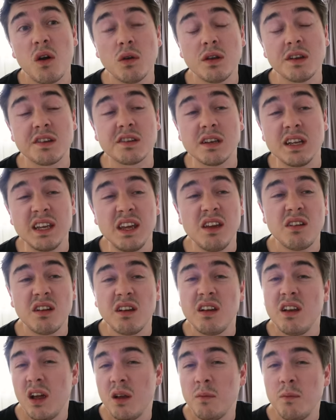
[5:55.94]
honestly, you
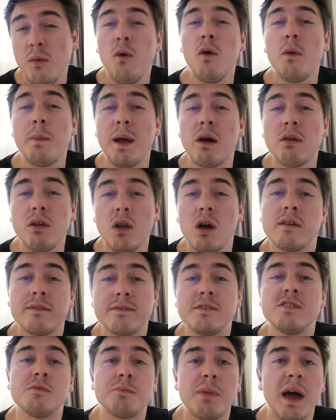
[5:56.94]
can learn more about
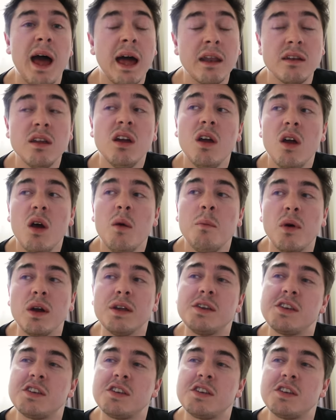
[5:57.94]
life in Japan by